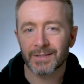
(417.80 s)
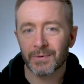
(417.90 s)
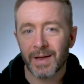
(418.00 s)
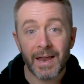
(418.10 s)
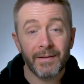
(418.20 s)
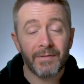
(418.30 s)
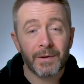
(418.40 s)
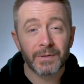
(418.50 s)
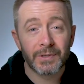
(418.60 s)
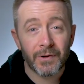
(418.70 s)
So if
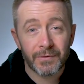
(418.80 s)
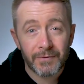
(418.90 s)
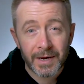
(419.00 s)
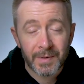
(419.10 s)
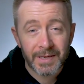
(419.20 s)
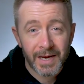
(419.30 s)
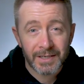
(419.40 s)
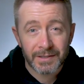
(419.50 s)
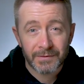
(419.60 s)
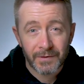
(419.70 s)
anyone's got
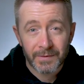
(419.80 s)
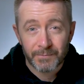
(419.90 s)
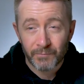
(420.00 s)
recommendations for a